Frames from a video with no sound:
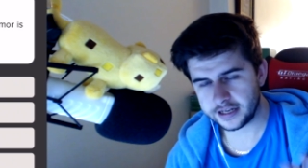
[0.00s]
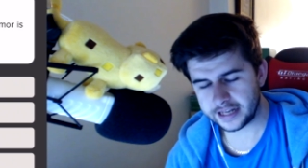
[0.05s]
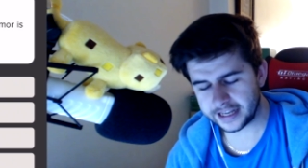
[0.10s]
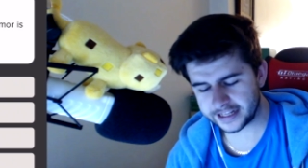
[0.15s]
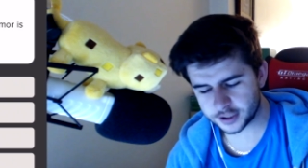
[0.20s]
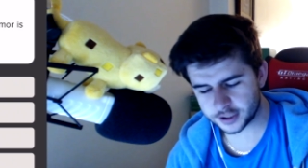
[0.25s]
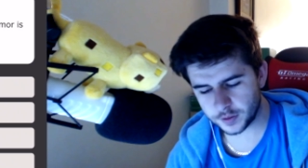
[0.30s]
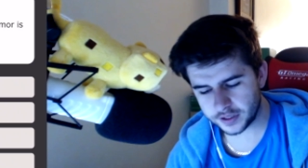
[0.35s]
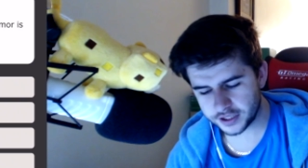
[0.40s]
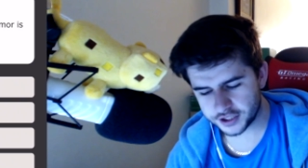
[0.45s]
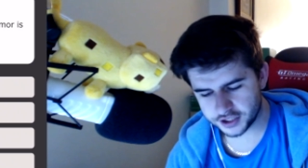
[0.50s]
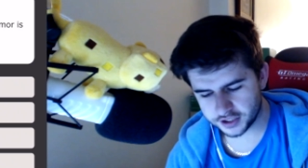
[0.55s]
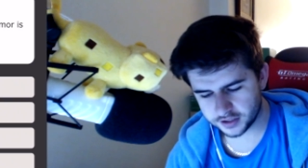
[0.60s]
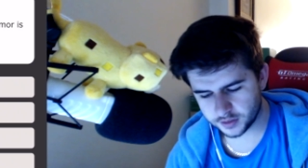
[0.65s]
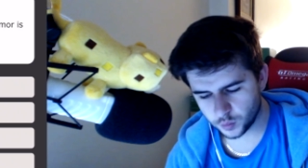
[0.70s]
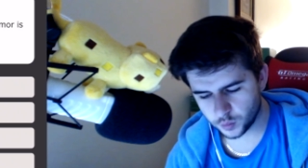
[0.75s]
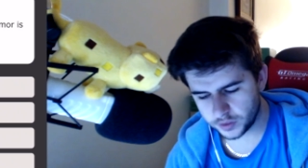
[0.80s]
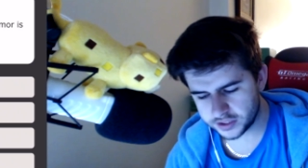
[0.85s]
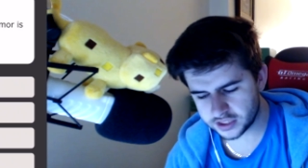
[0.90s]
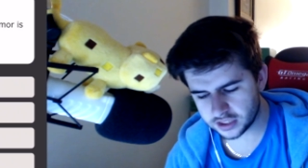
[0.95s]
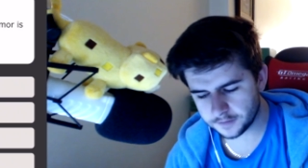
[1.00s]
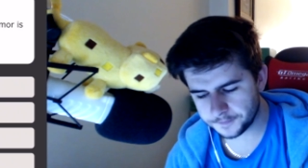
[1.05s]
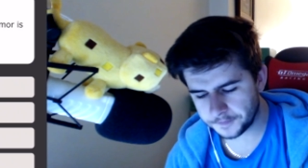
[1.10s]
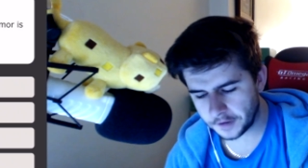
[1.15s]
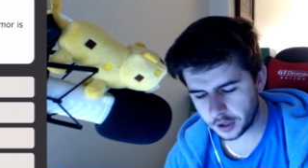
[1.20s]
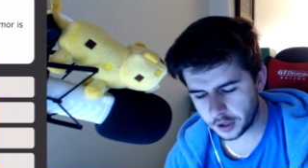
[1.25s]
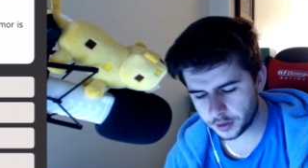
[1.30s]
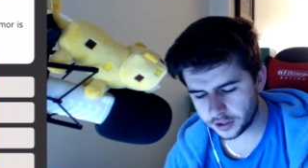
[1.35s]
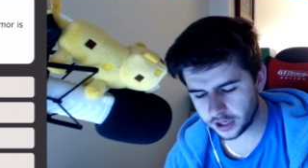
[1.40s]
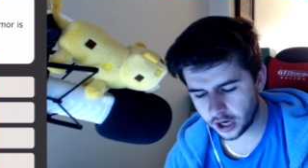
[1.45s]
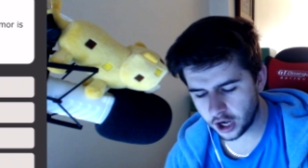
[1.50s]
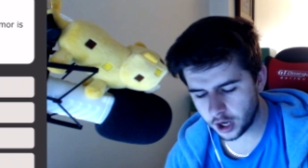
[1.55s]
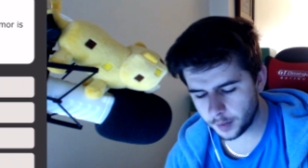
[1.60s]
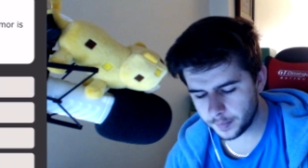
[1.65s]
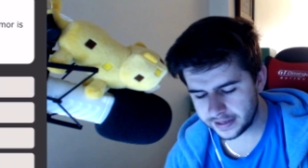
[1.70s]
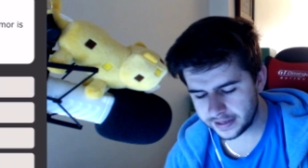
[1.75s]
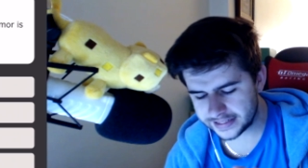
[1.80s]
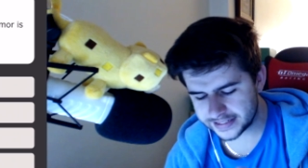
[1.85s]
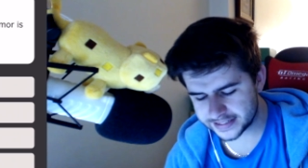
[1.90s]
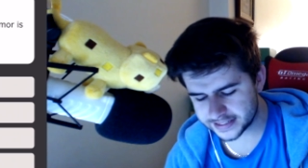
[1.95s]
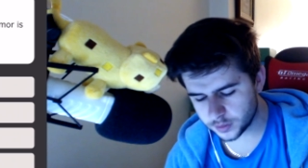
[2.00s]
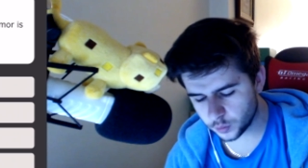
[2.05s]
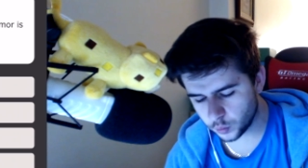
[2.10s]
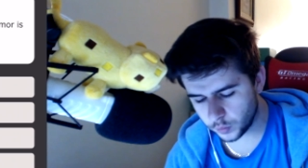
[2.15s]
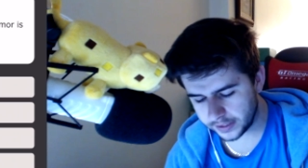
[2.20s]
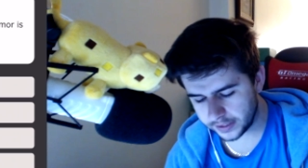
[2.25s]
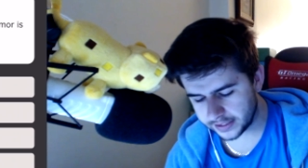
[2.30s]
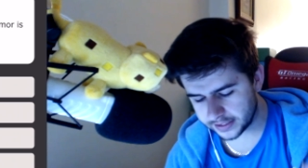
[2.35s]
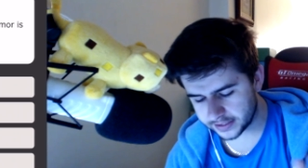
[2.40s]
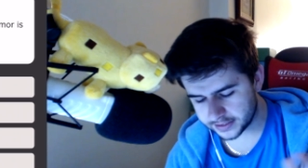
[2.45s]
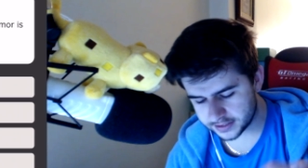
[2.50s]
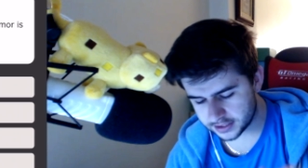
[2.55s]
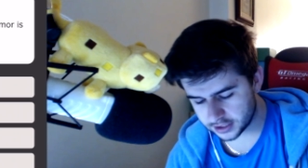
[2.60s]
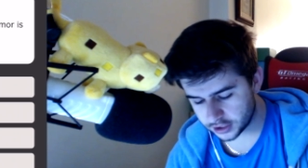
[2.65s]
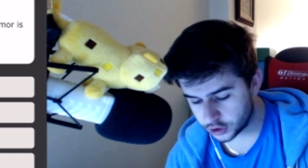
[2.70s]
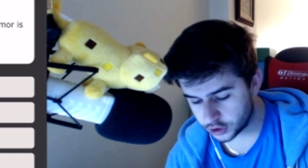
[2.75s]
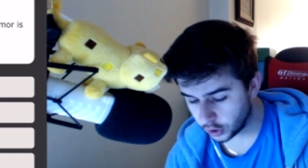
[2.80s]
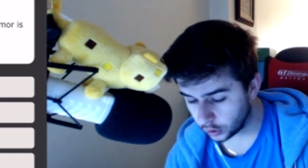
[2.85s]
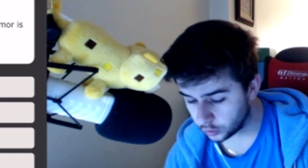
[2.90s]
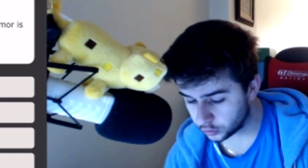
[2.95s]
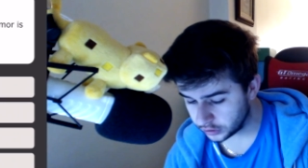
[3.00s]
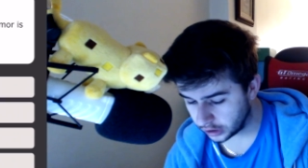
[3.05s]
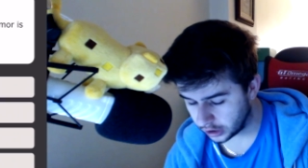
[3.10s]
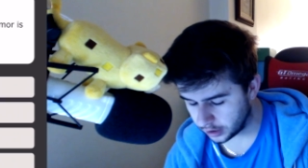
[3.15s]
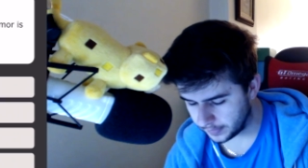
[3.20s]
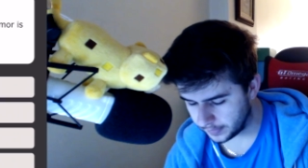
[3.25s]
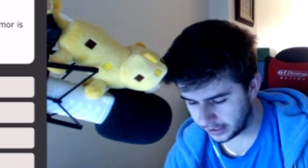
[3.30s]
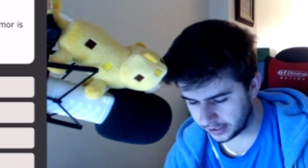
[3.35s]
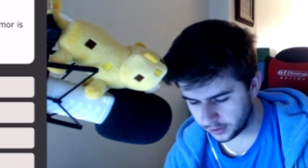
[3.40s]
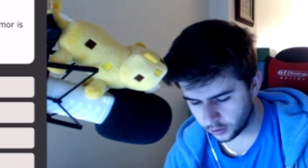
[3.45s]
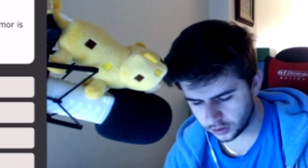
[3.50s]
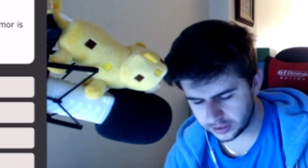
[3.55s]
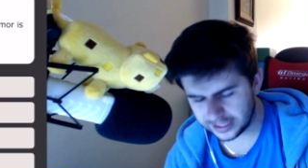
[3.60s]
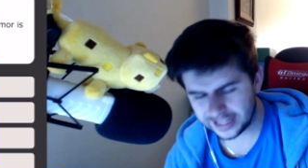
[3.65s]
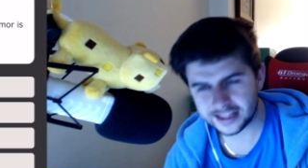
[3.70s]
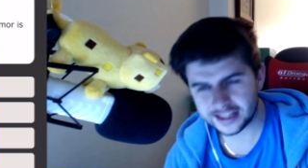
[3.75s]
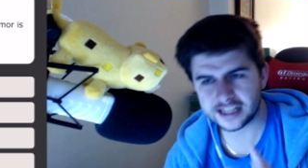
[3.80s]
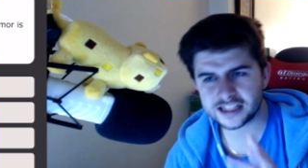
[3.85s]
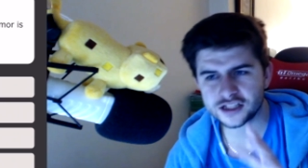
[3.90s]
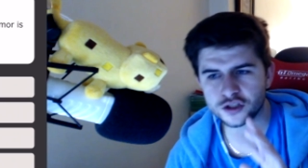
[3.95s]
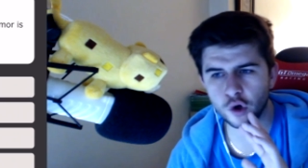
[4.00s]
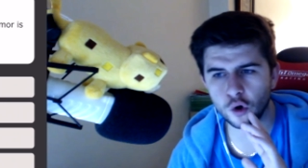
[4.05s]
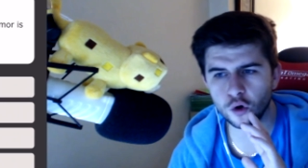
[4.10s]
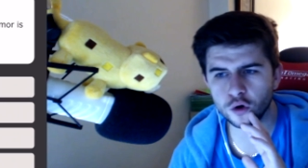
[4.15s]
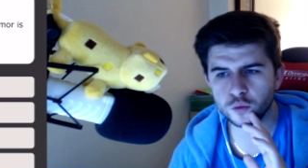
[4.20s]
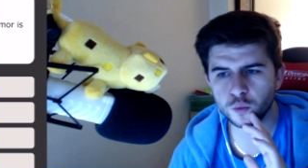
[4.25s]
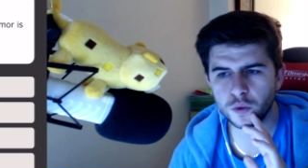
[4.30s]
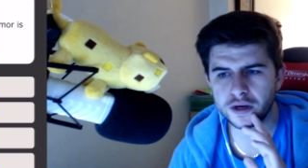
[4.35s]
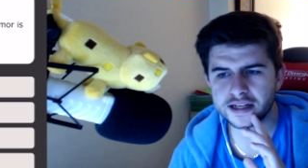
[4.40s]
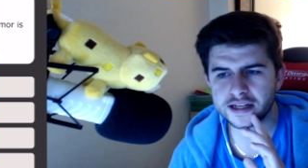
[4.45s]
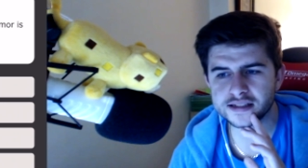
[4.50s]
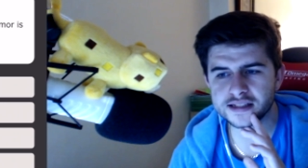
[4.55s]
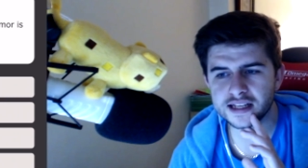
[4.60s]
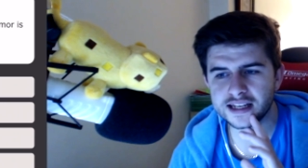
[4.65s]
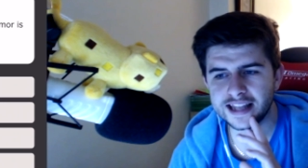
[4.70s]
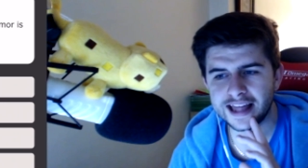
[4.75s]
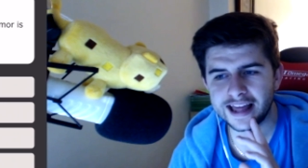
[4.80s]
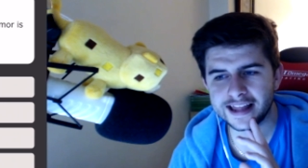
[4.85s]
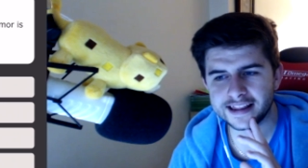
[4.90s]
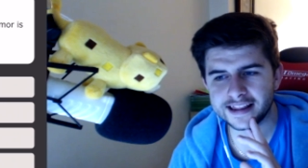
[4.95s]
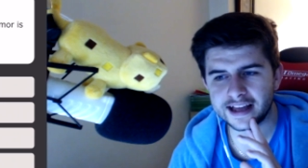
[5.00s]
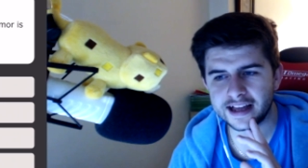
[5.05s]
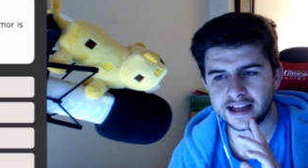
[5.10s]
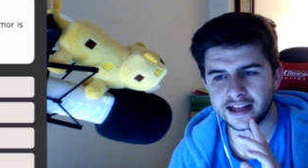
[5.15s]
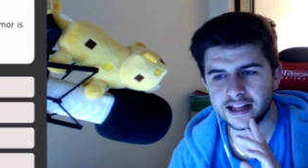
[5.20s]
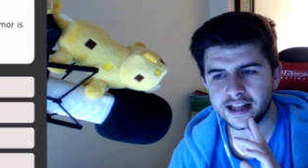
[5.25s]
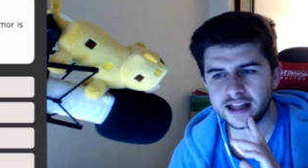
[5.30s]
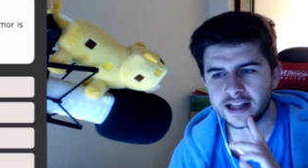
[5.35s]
Next question. Which of the following armor is the weakest? Gold armor or leather? Is gold worse than leather?